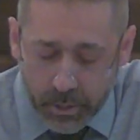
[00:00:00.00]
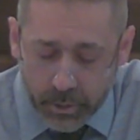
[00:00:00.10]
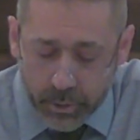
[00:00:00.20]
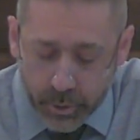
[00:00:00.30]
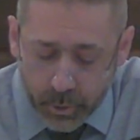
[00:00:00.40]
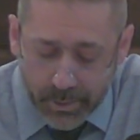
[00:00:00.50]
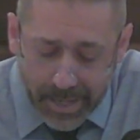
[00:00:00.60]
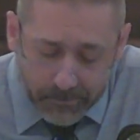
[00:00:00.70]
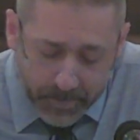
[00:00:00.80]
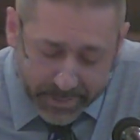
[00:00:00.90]
Do
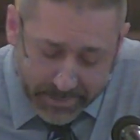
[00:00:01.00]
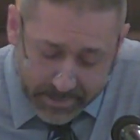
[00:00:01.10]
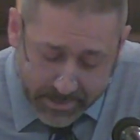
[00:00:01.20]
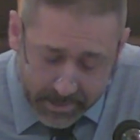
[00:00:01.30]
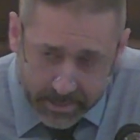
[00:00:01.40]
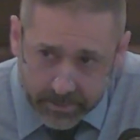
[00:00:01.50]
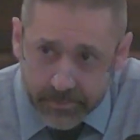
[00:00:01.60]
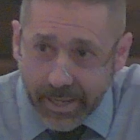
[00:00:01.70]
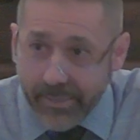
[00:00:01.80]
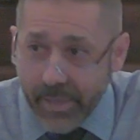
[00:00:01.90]
not be deceived,
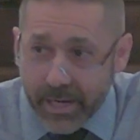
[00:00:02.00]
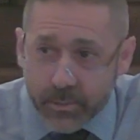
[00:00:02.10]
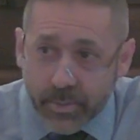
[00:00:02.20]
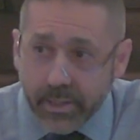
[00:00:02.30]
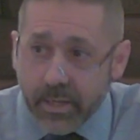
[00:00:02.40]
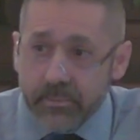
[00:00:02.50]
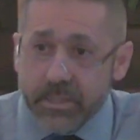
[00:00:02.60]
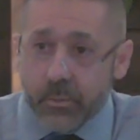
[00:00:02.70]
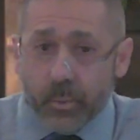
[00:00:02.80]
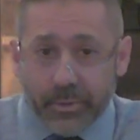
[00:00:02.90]
and that's where that comes
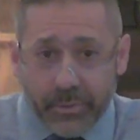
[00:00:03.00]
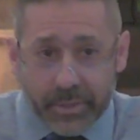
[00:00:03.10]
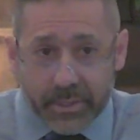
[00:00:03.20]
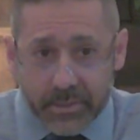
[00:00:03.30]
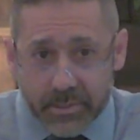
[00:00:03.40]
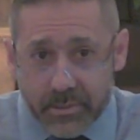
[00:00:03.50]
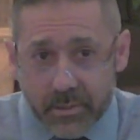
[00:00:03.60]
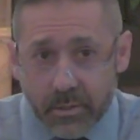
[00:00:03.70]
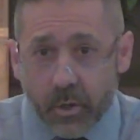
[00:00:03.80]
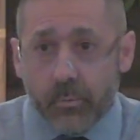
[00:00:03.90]
in with these
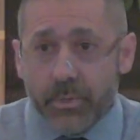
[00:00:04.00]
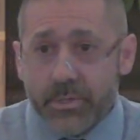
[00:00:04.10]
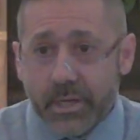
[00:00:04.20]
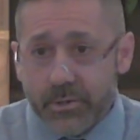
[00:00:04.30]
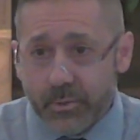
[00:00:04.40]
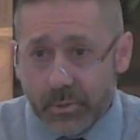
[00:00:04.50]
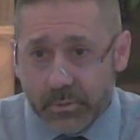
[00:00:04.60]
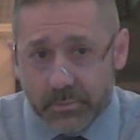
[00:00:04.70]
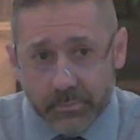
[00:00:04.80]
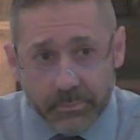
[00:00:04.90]

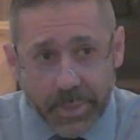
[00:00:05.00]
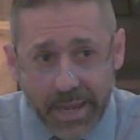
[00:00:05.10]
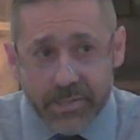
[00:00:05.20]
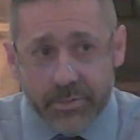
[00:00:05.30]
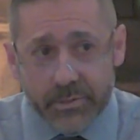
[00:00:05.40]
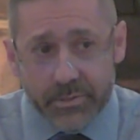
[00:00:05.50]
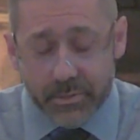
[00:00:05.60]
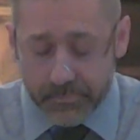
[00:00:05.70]
homosexual pastors.